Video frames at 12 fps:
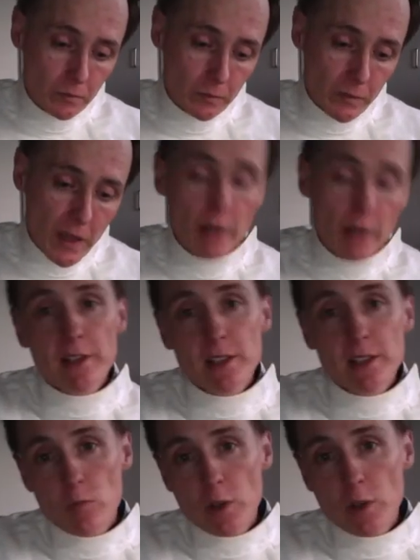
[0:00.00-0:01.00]
Anyway, so
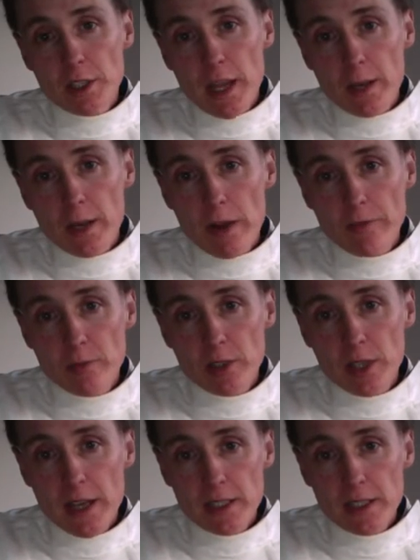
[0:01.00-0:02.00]
what do you take away from
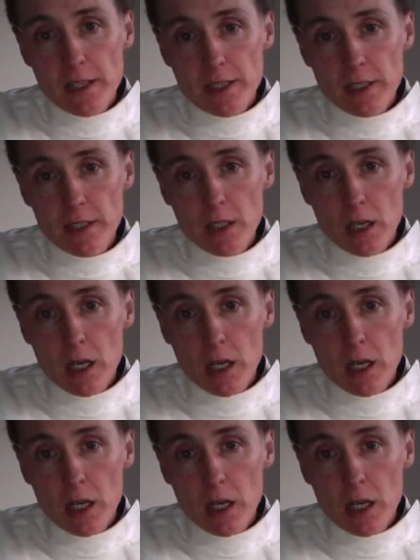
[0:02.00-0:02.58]
today's lesson?